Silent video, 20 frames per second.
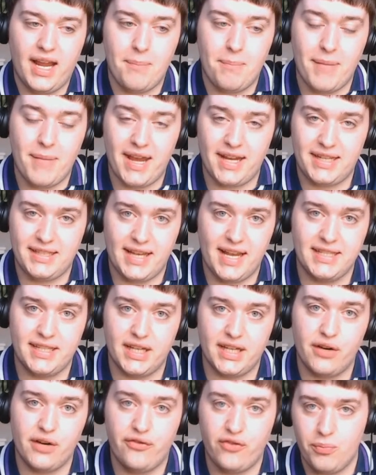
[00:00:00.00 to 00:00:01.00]
it makes
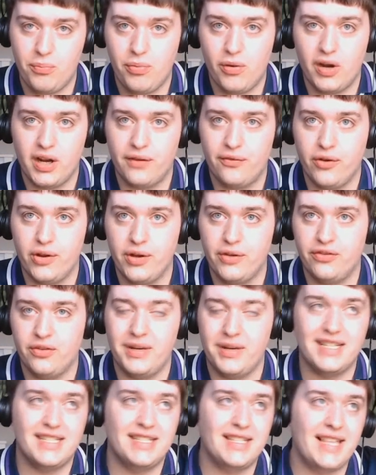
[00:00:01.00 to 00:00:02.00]
sense on a footballing front.
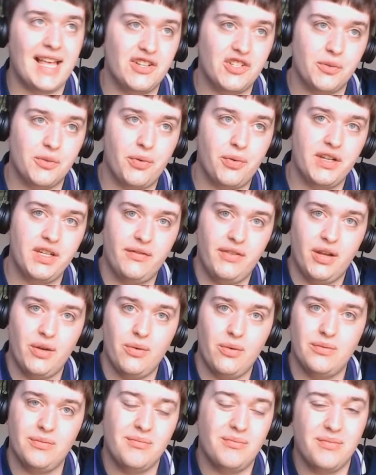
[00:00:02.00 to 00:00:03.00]
From a nostalgia point of
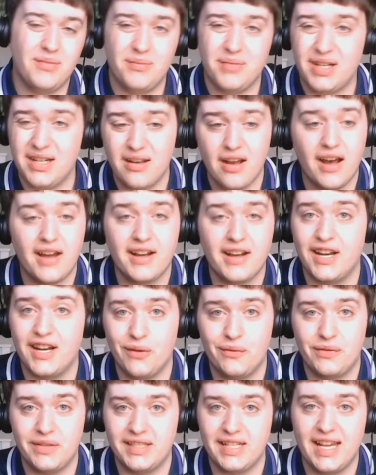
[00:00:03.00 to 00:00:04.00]
view, God,
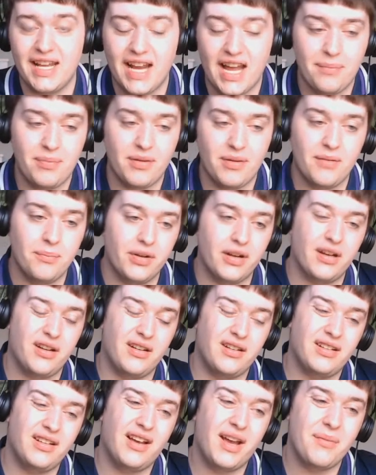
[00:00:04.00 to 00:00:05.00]
I'd love to see it happen,
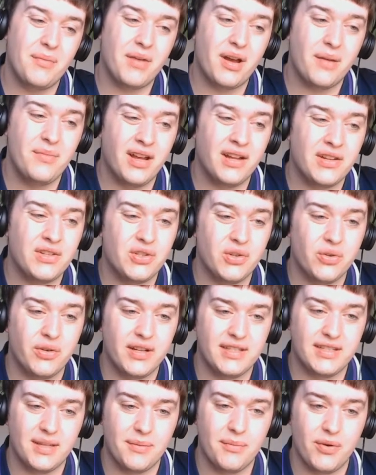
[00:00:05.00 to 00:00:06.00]
but I, I'm not
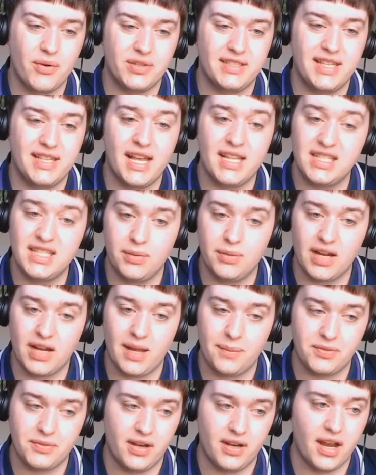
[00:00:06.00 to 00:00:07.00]
sure it's the most sensible
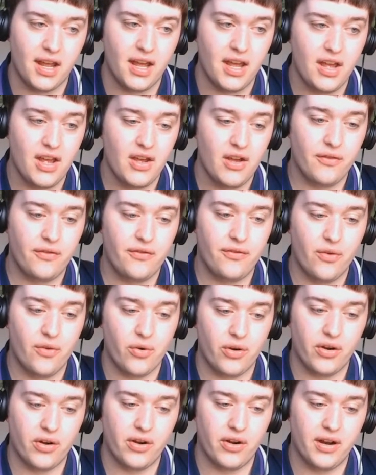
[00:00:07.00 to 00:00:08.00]
option
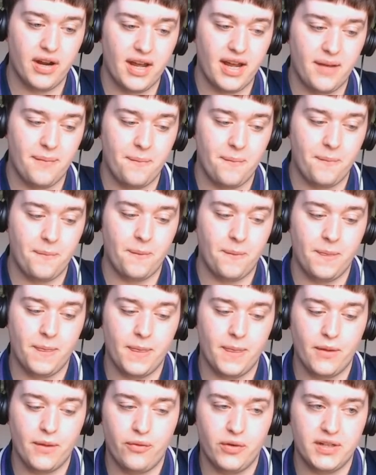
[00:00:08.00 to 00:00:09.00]
for
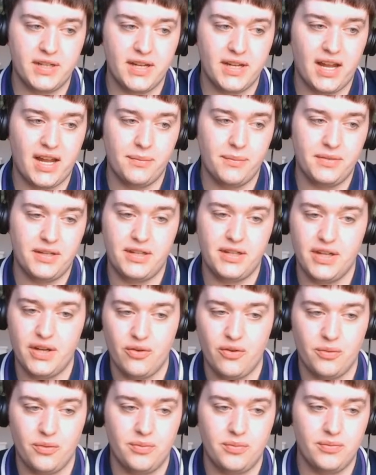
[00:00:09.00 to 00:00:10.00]
um, for Tottenham to
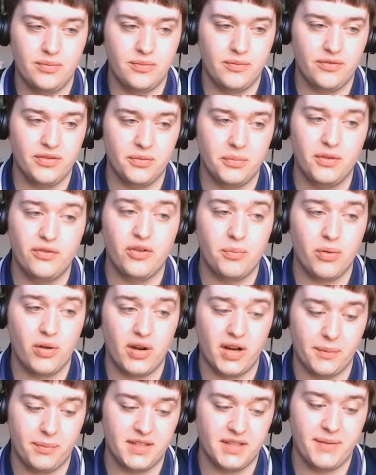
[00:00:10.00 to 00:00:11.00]
do from a
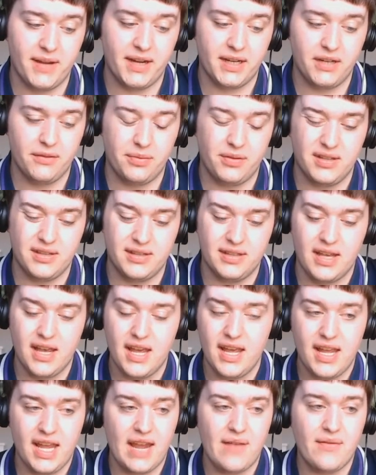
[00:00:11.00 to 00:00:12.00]
footballing perspective, because
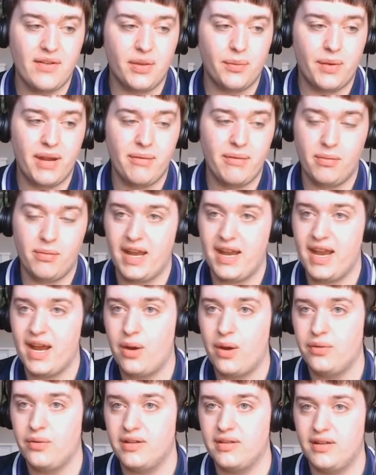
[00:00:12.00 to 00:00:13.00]
even in the way we play
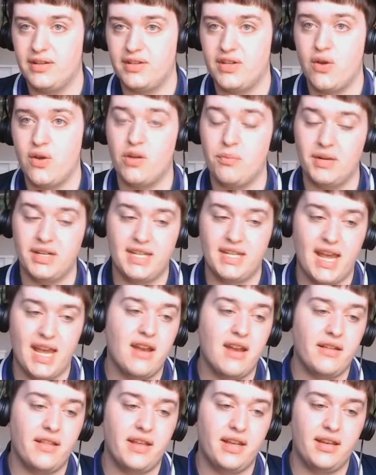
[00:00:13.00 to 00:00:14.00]
now, there's no number
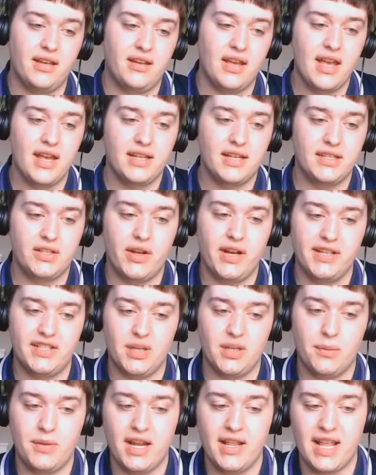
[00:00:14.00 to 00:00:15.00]
ten. I think
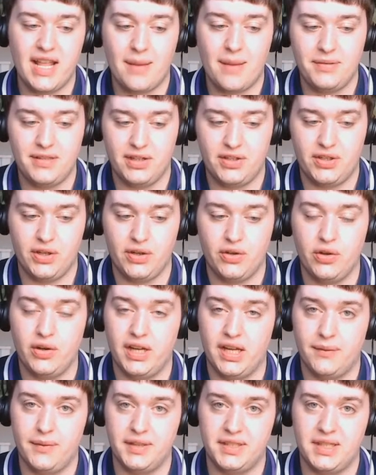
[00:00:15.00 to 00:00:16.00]
signing someone in that position
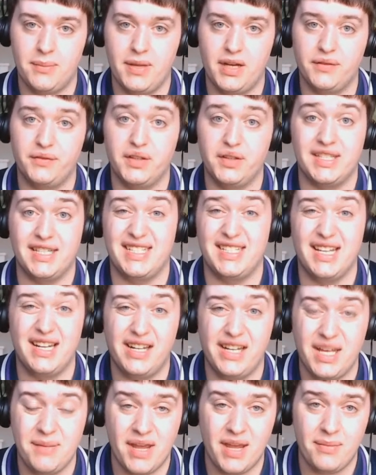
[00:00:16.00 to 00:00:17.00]
could give us a bit of
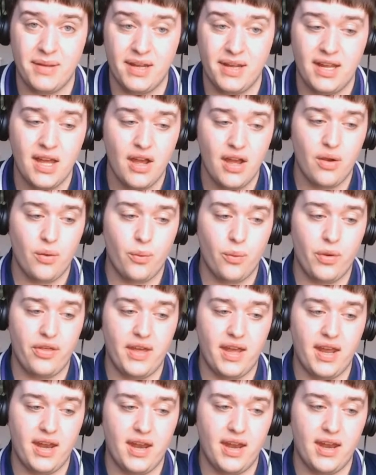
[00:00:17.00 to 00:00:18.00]
versatility, maybe
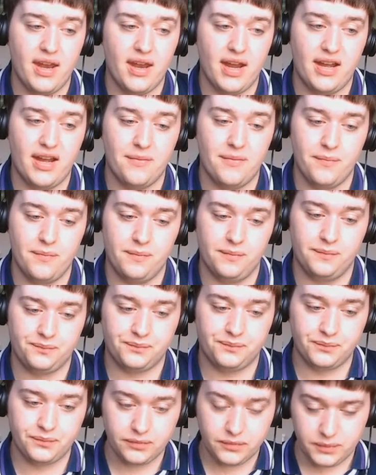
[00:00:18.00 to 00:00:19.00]
within
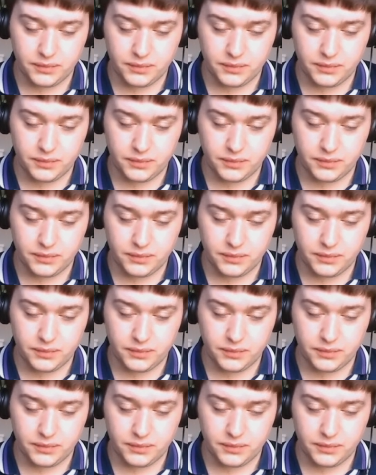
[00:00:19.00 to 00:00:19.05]
um,